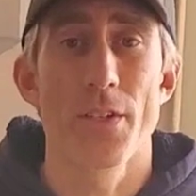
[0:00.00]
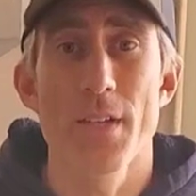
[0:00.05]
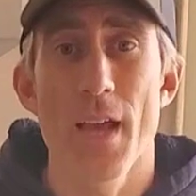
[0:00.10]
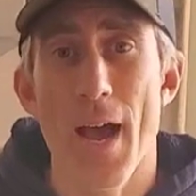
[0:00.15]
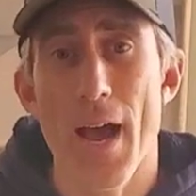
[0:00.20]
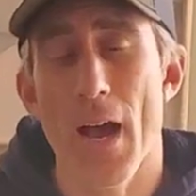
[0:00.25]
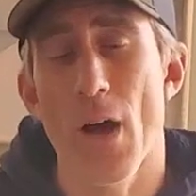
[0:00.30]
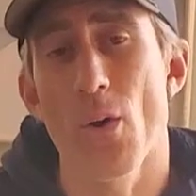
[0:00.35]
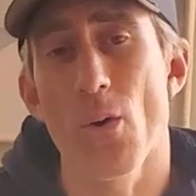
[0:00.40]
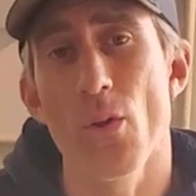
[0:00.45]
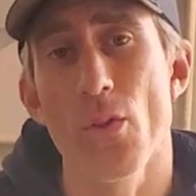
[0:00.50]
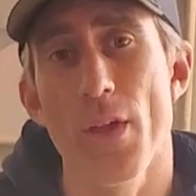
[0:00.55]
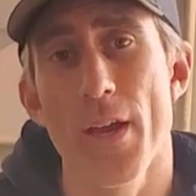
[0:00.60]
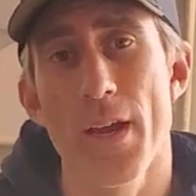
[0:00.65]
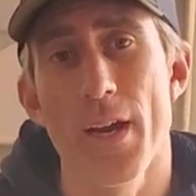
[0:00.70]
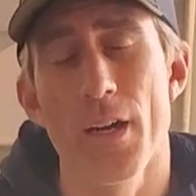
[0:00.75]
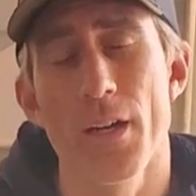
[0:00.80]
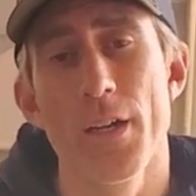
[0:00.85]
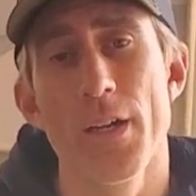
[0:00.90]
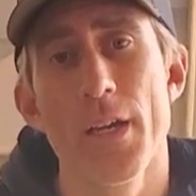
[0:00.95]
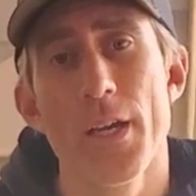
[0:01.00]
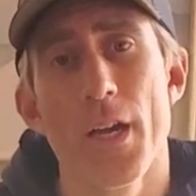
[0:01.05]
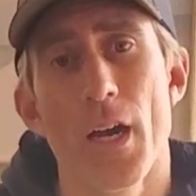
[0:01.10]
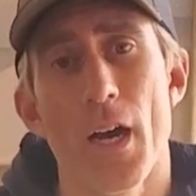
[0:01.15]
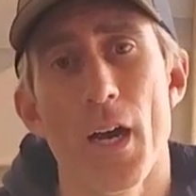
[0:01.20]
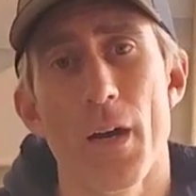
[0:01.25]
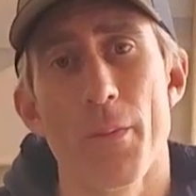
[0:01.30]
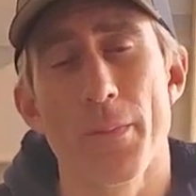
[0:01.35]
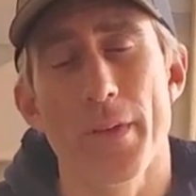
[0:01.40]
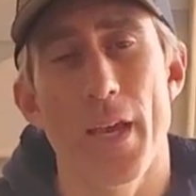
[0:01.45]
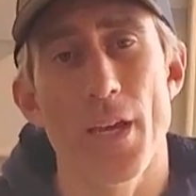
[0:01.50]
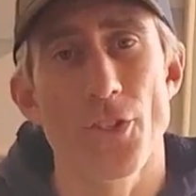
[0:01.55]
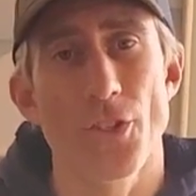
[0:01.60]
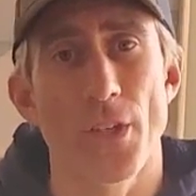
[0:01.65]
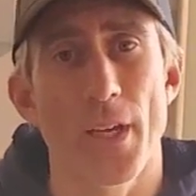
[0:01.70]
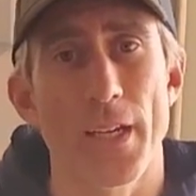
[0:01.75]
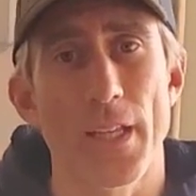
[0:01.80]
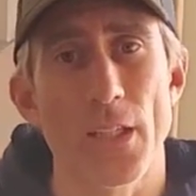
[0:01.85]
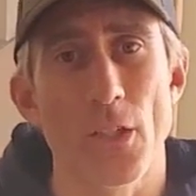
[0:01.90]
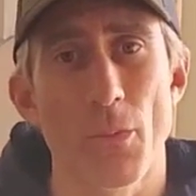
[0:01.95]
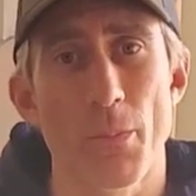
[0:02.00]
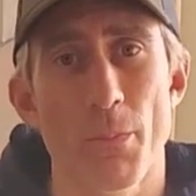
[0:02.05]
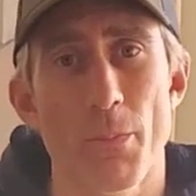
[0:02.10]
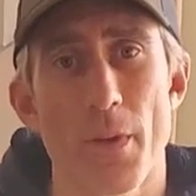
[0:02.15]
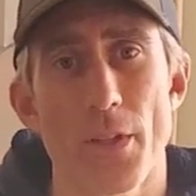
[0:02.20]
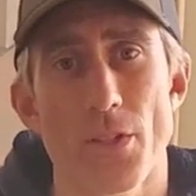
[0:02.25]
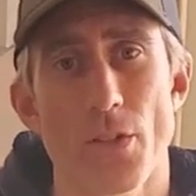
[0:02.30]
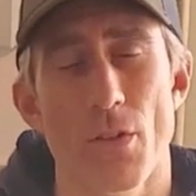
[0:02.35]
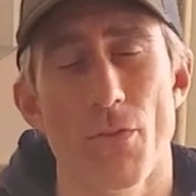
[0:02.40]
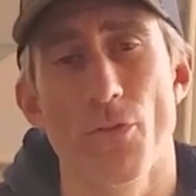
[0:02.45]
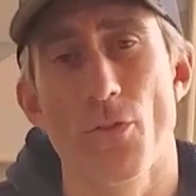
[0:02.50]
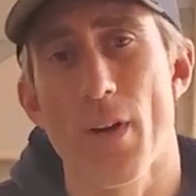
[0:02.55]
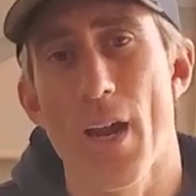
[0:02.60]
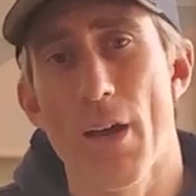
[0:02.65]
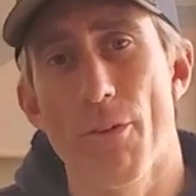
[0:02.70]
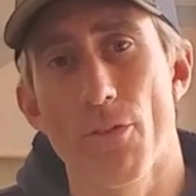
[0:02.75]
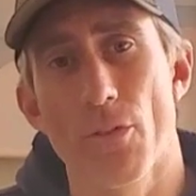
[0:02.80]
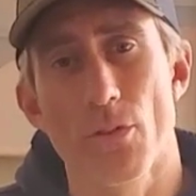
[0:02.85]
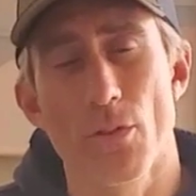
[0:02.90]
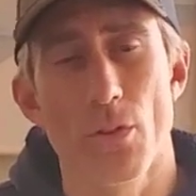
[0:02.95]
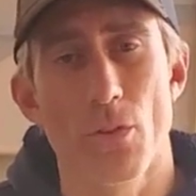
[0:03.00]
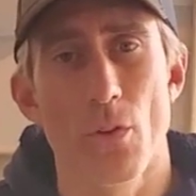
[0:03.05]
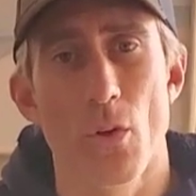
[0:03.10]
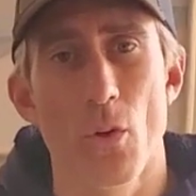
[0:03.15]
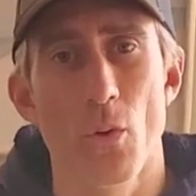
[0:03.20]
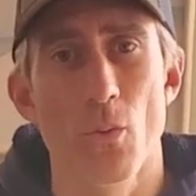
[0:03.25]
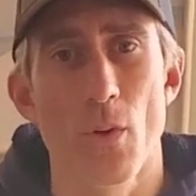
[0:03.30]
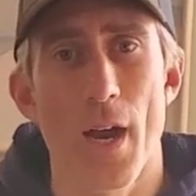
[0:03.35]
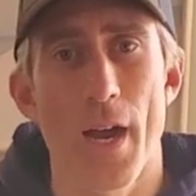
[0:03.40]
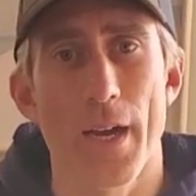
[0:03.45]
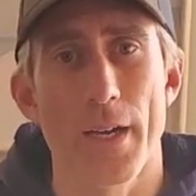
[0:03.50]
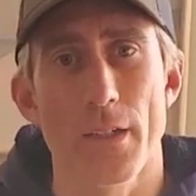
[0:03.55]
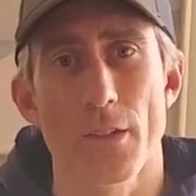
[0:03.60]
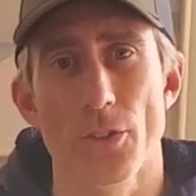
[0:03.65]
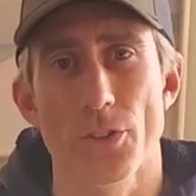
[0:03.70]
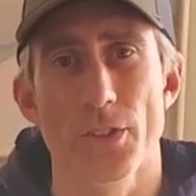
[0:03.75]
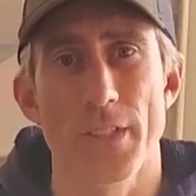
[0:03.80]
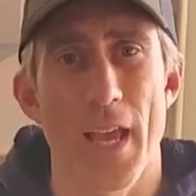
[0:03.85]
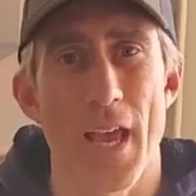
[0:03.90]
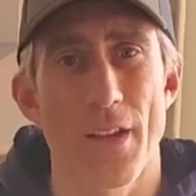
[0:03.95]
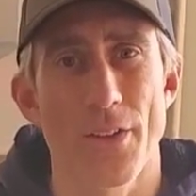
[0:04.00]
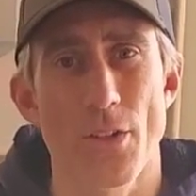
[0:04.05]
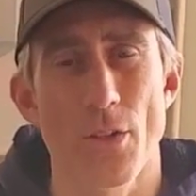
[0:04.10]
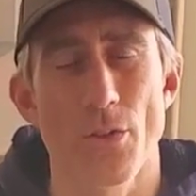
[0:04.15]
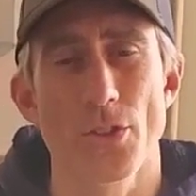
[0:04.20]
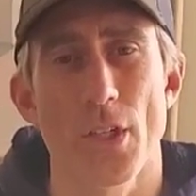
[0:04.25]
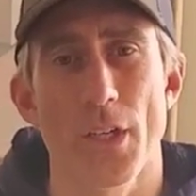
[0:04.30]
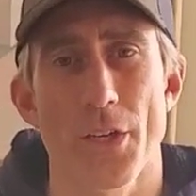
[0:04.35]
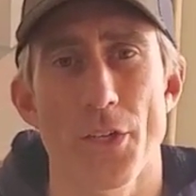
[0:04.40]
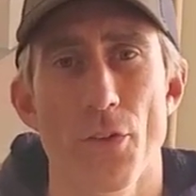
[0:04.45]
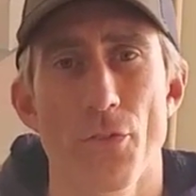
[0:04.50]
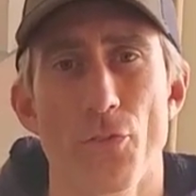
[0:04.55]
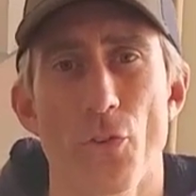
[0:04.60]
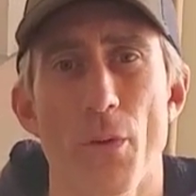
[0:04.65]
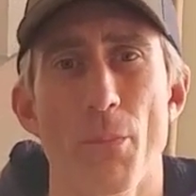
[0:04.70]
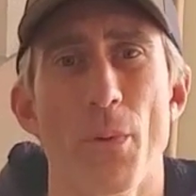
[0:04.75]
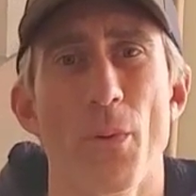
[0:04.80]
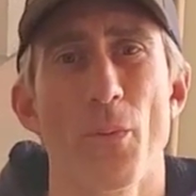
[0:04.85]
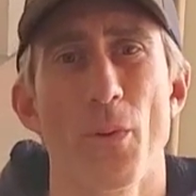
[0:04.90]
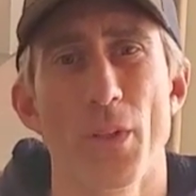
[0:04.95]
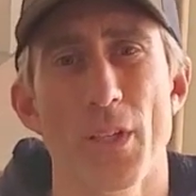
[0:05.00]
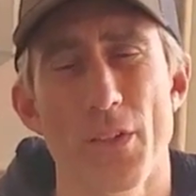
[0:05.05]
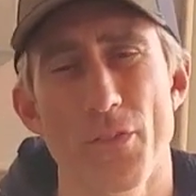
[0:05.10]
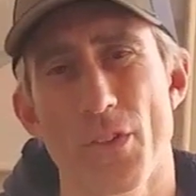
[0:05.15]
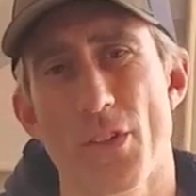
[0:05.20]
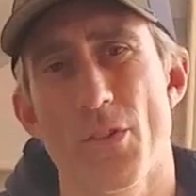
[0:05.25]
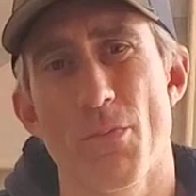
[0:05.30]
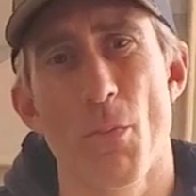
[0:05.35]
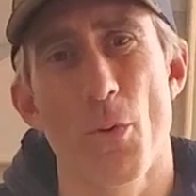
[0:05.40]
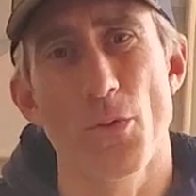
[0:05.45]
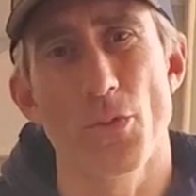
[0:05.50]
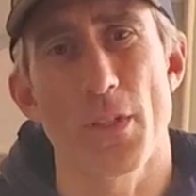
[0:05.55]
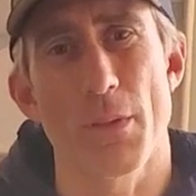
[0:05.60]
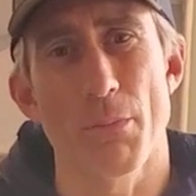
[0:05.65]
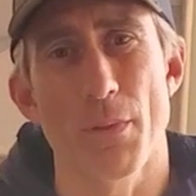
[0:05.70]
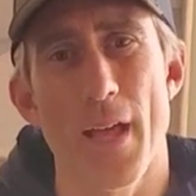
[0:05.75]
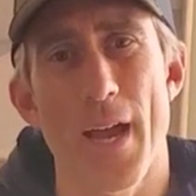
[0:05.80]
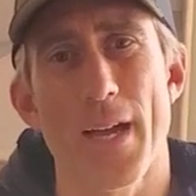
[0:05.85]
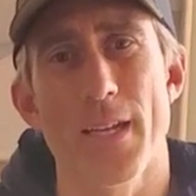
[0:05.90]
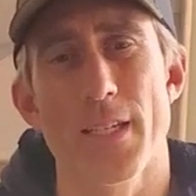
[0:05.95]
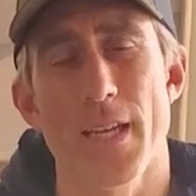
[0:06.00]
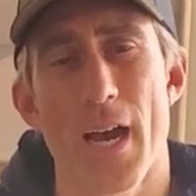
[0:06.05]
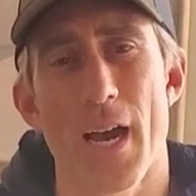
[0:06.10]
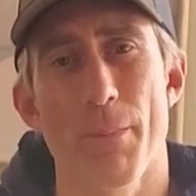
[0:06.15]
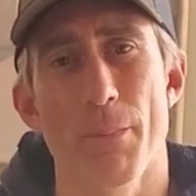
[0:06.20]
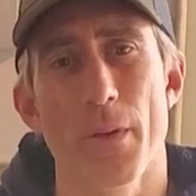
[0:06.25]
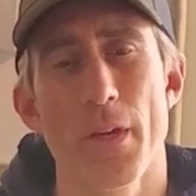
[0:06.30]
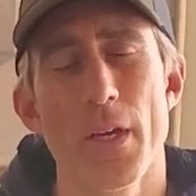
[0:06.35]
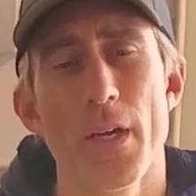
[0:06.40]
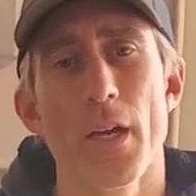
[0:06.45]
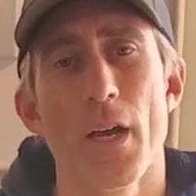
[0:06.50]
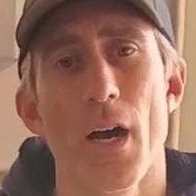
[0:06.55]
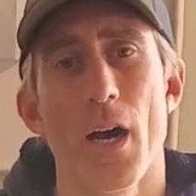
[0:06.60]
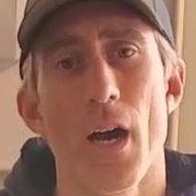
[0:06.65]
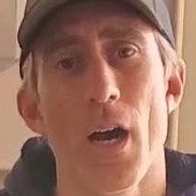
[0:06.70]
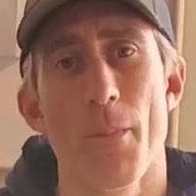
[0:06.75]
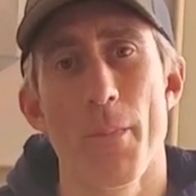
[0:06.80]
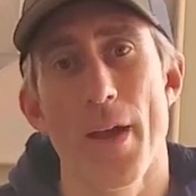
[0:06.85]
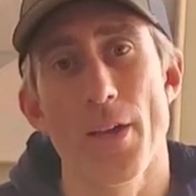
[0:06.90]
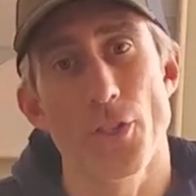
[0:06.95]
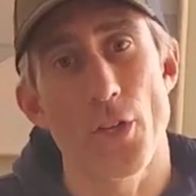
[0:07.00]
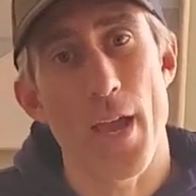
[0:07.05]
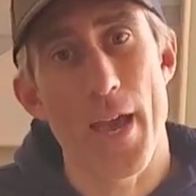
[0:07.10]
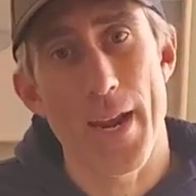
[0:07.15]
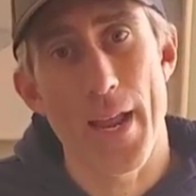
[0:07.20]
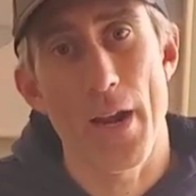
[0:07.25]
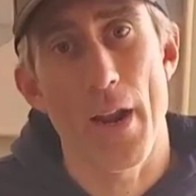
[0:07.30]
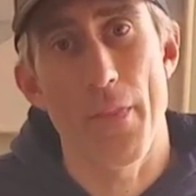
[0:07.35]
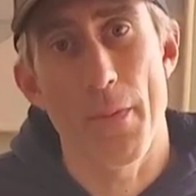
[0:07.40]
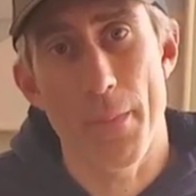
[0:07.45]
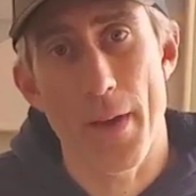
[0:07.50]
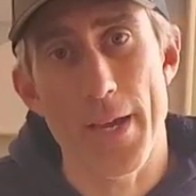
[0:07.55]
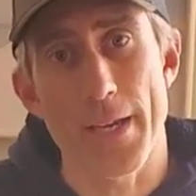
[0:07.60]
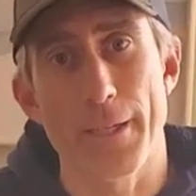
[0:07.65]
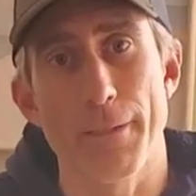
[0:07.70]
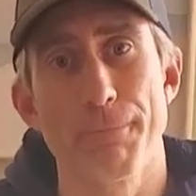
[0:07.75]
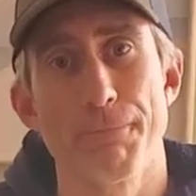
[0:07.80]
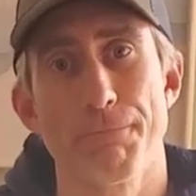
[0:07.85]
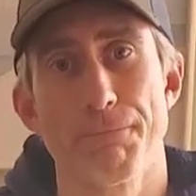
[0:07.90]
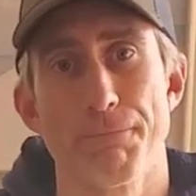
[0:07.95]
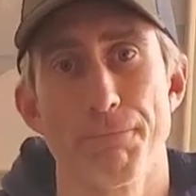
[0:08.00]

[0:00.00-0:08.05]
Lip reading: towel there in case you get any little bits of gravel or rock or sand stuck on your foot. But really, it's mostly blacktop as you head out on the bike.